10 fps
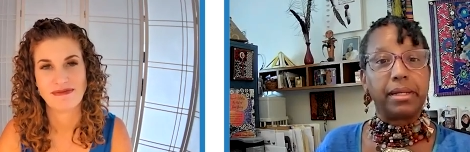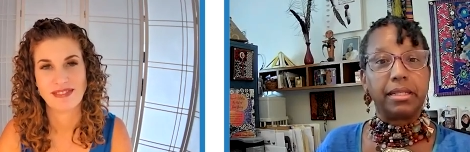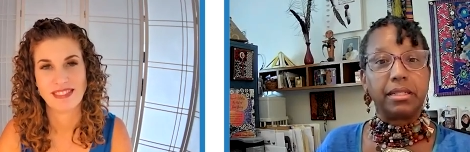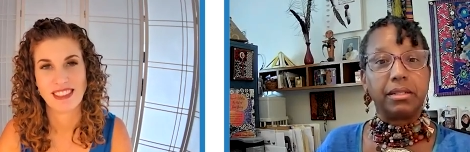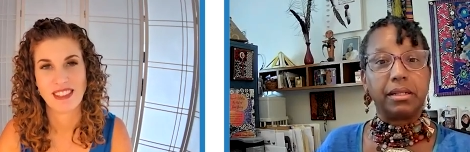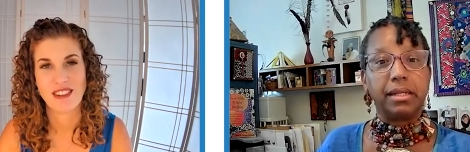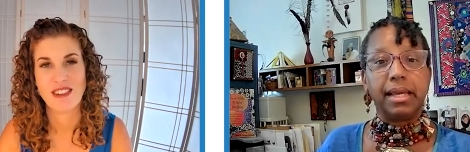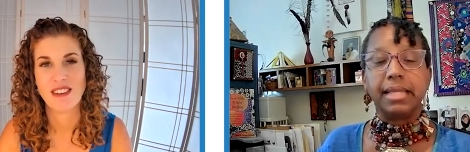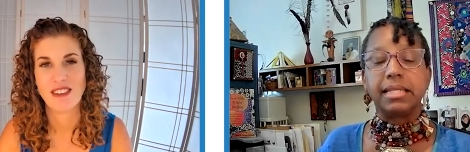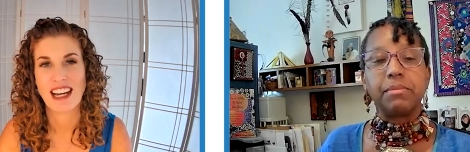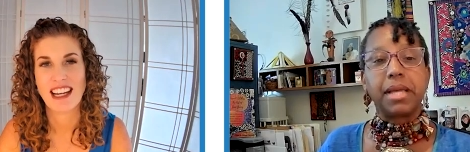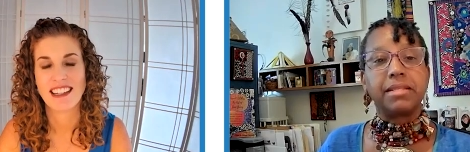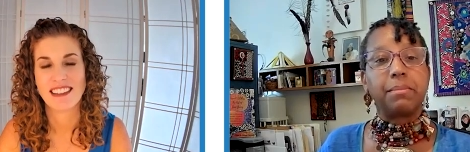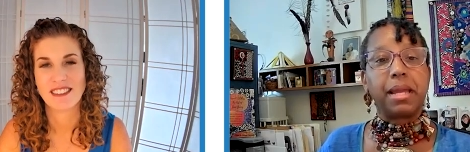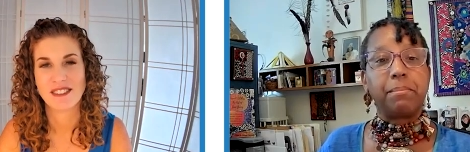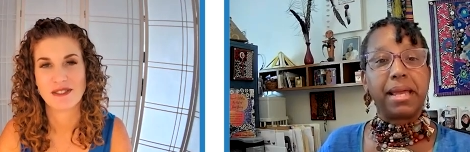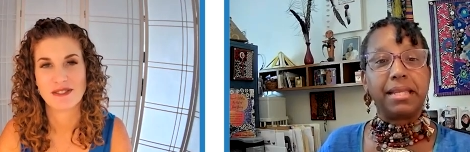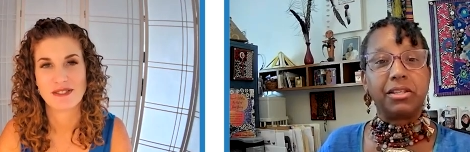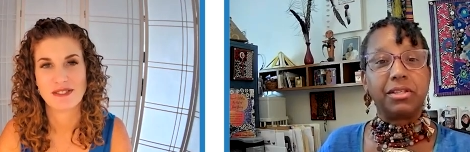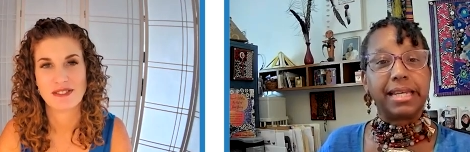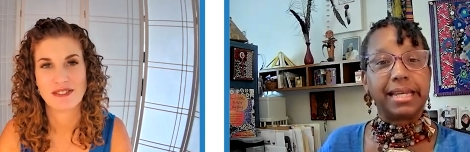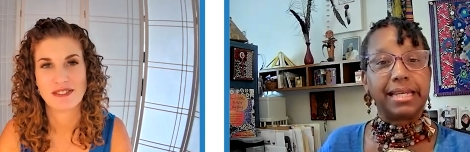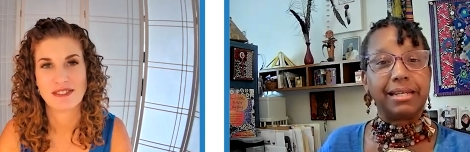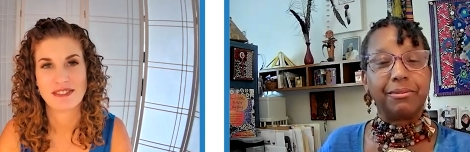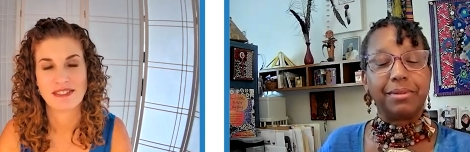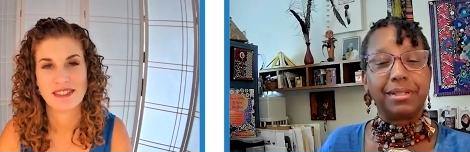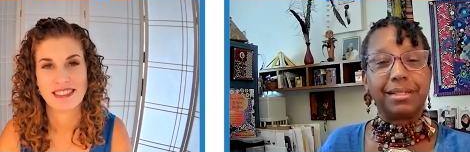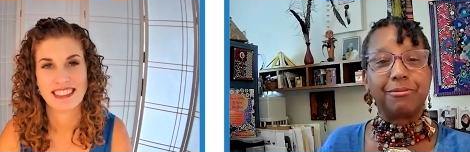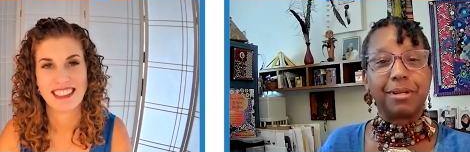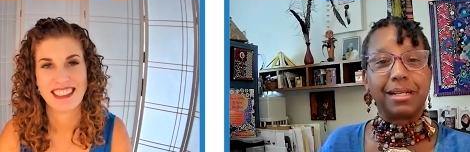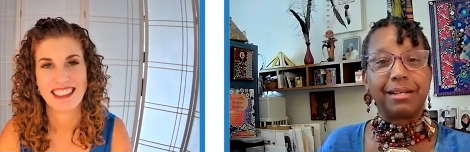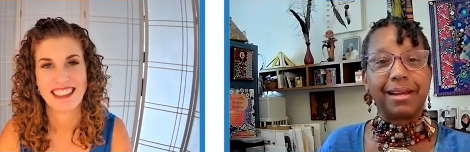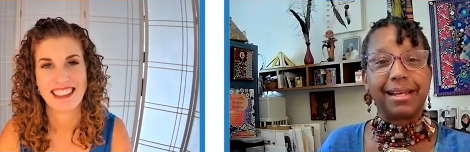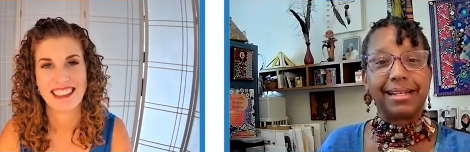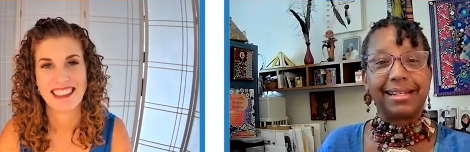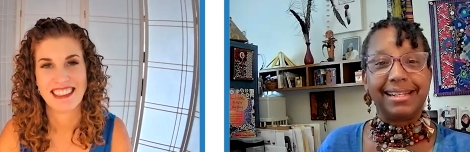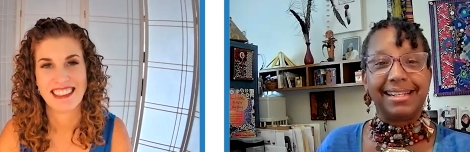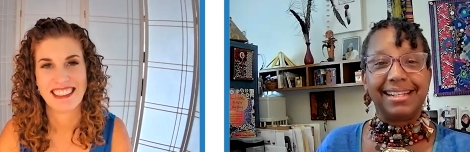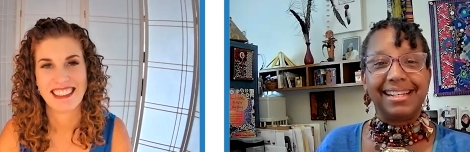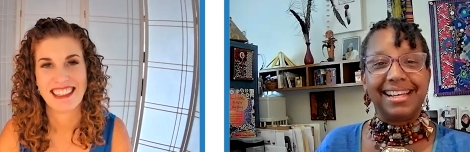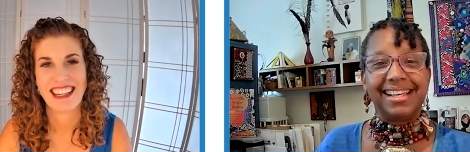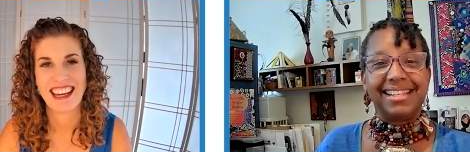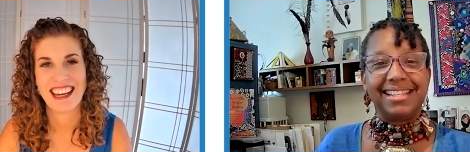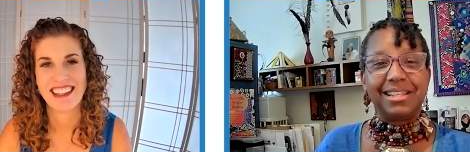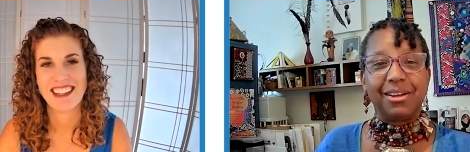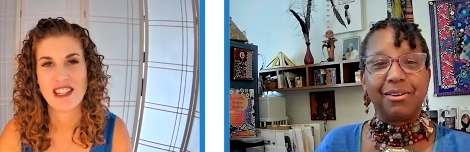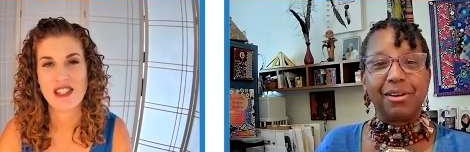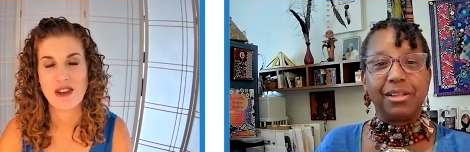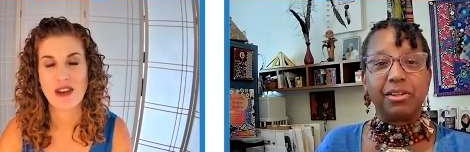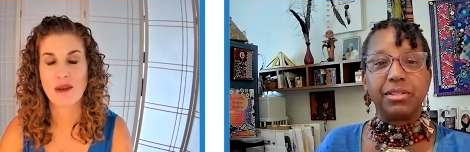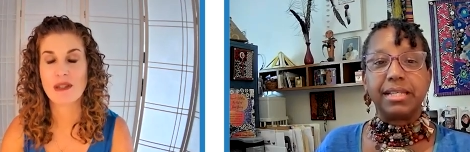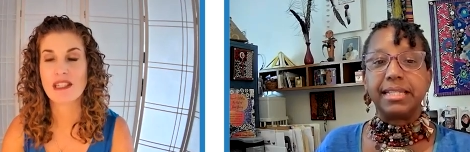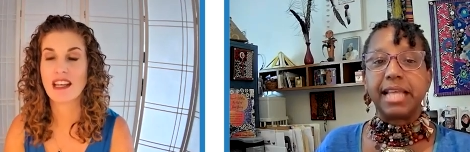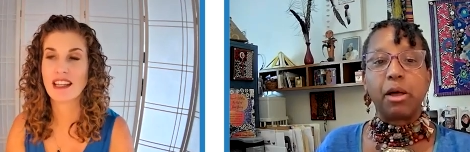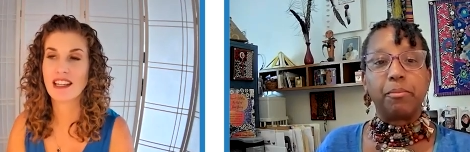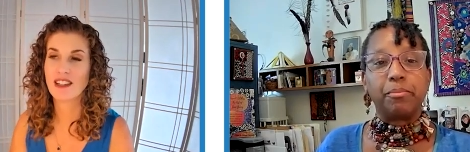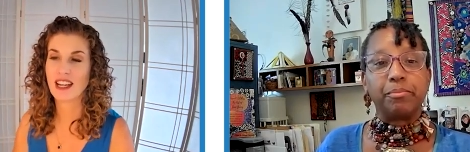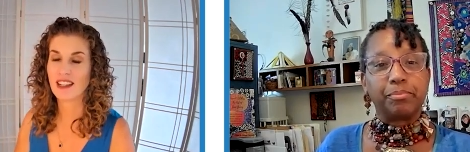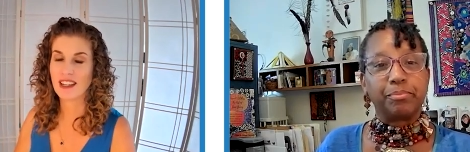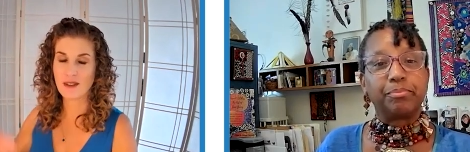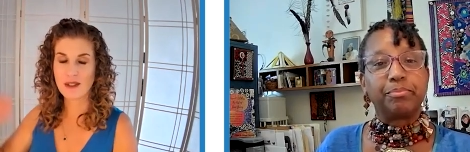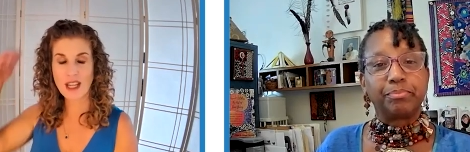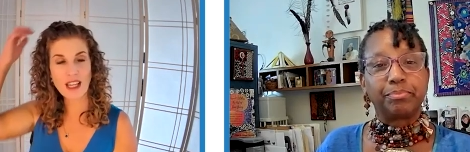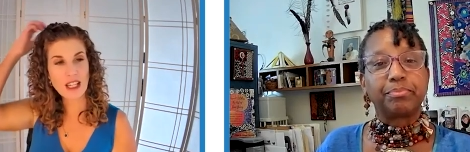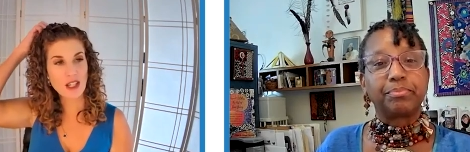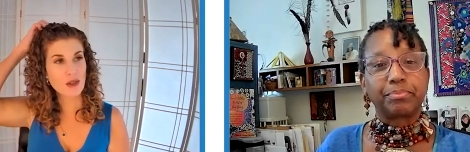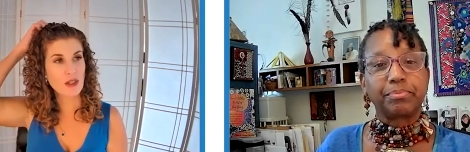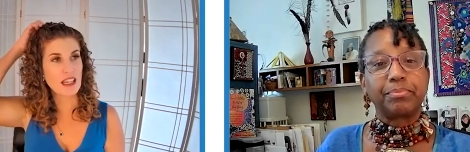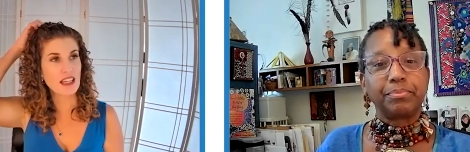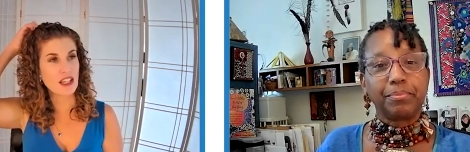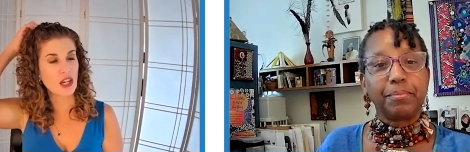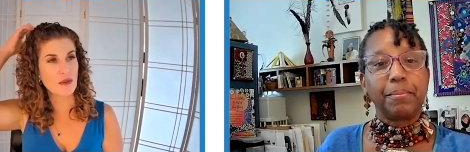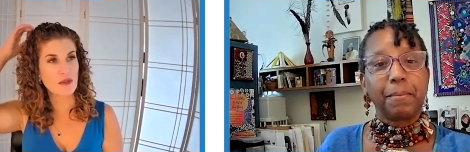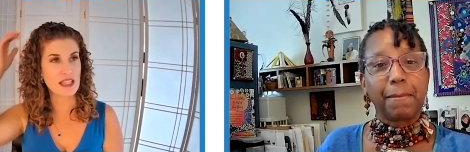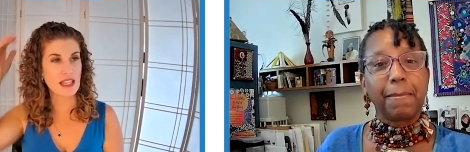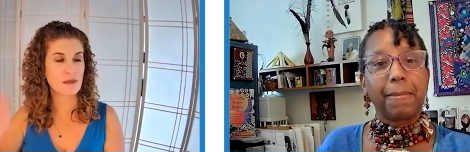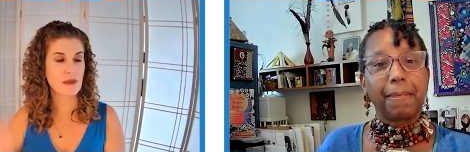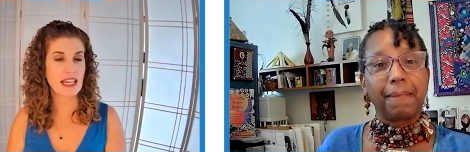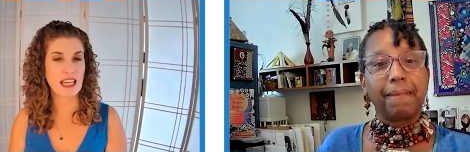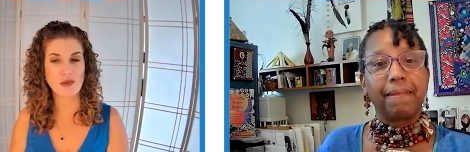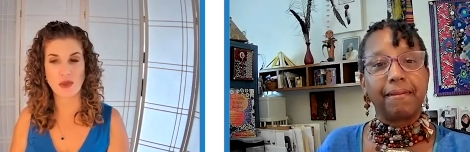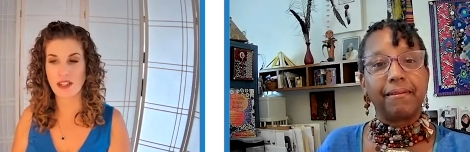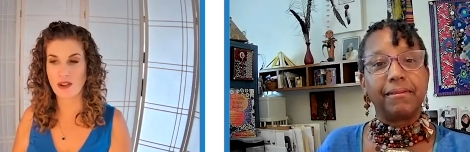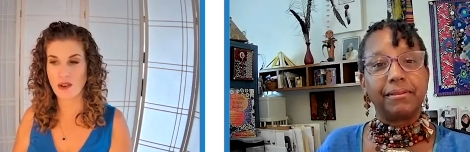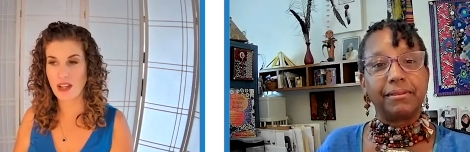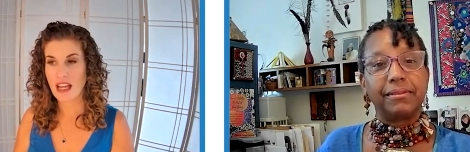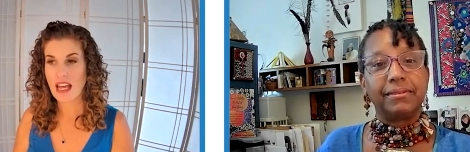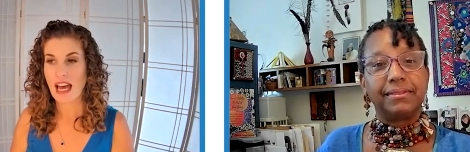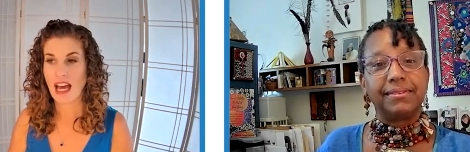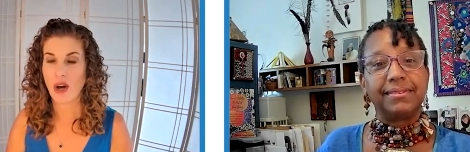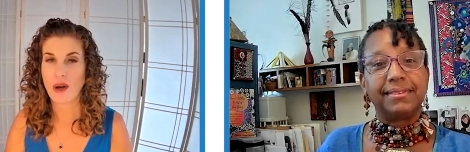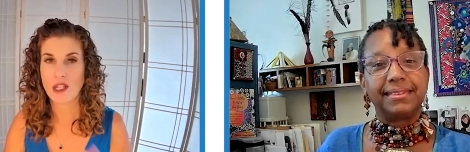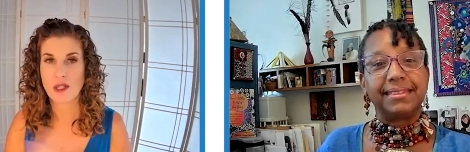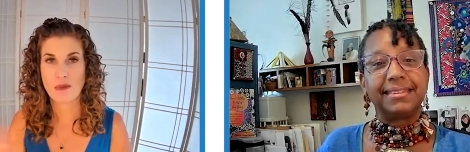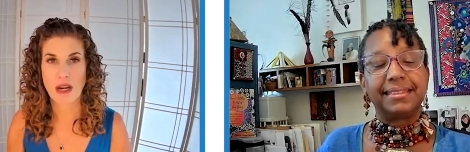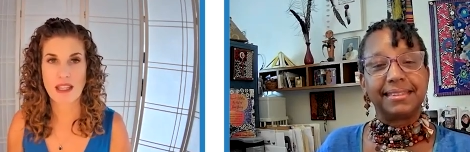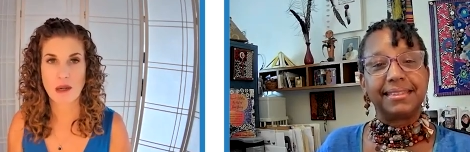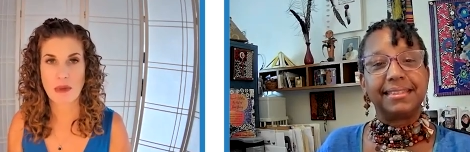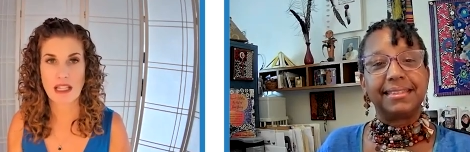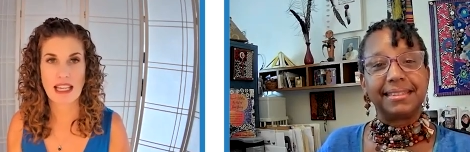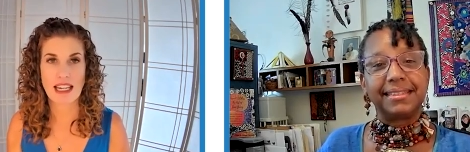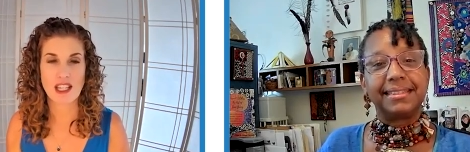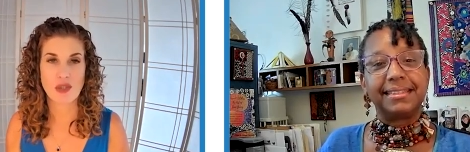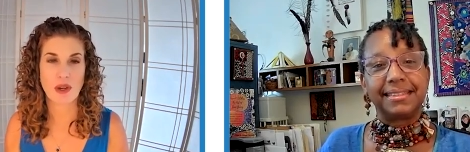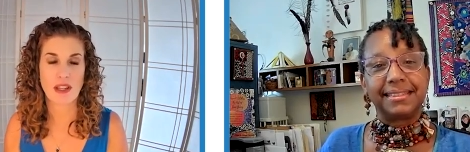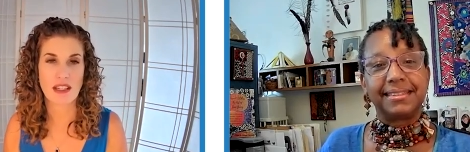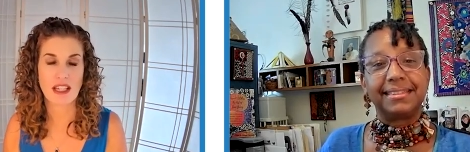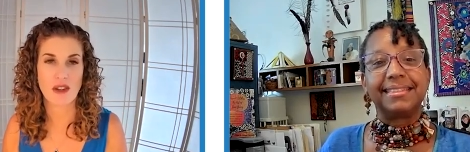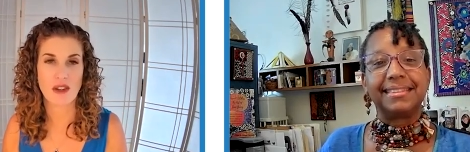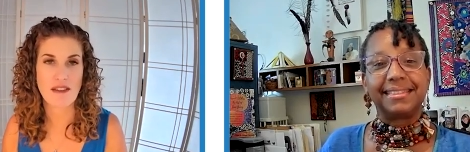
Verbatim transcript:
Speaker 1: is good. And sometimes I make basil tea, which is really great. Yeah. So, so and I was
Speaker 2: telling you, yeah, I was telling you that you know, since my kids were little, I always sprayed their bed linens with you know